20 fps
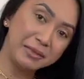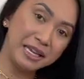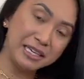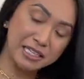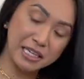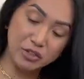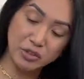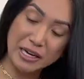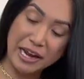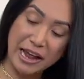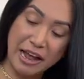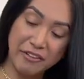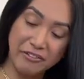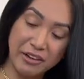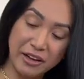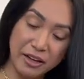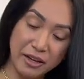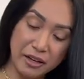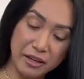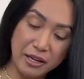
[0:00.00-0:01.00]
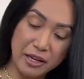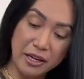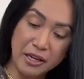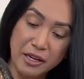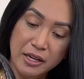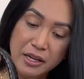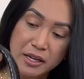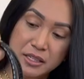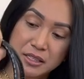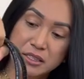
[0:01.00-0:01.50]
they don't have it.
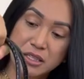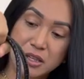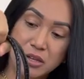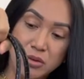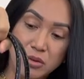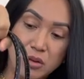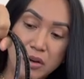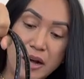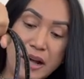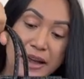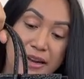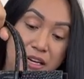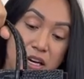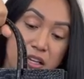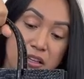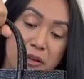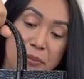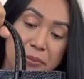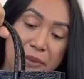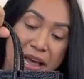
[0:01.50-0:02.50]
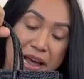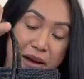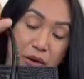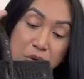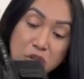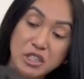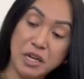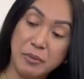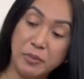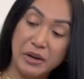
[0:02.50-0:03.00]
So I got the black,
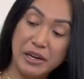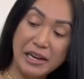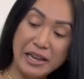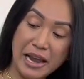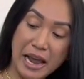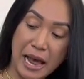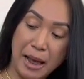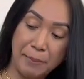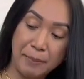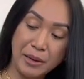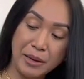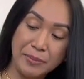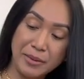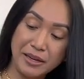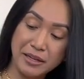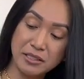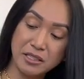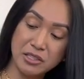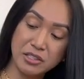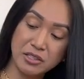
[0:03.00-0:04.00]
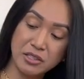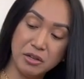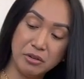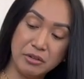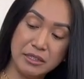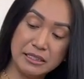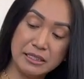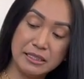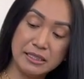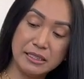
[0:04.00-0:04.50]
which I'm really happy because it's so
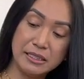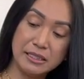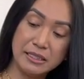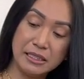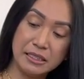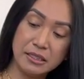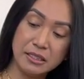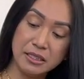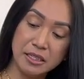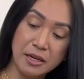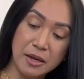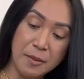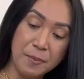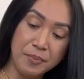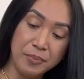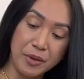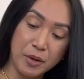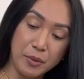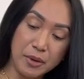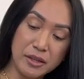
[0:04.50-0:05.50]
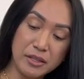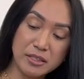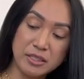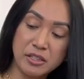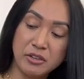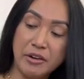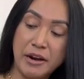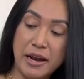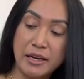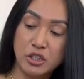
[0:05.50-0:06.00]
resistant with
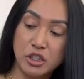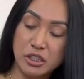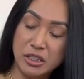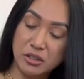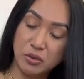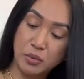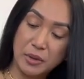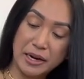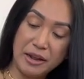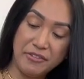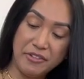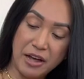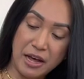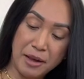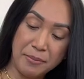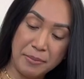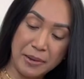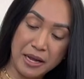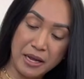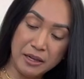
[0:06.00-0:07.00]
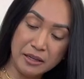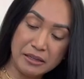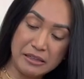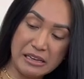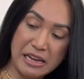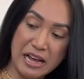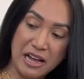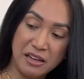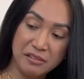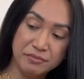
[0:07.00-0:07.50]
scratch and whatever. But
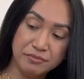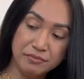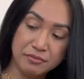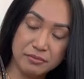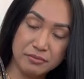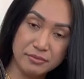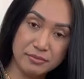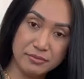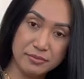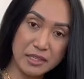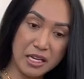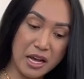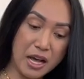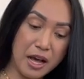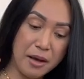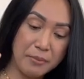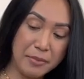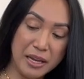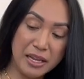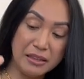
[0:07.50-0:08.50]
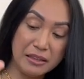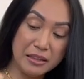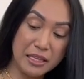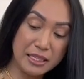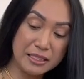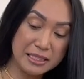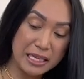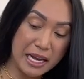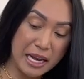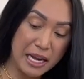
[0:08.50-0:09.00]
yeah, it
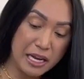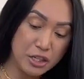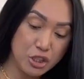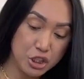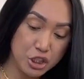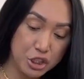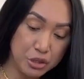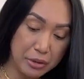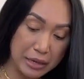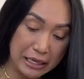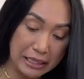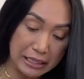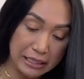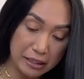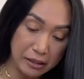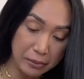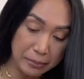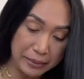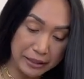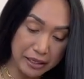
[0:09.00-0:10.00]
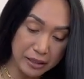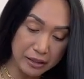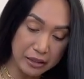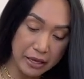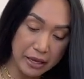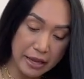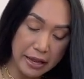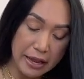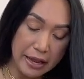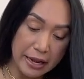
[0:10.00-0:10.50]
does age you a little bit
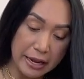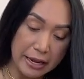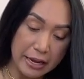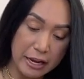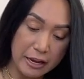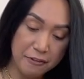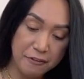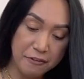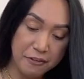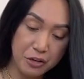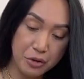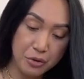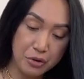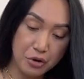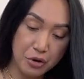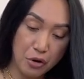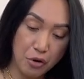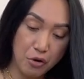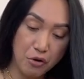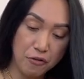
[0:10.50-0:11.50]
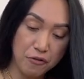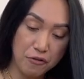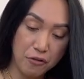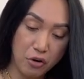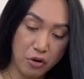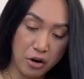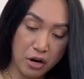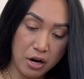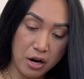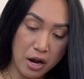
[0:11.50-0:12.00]
if you go
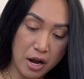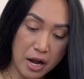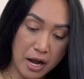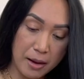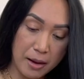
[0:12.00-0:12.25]
for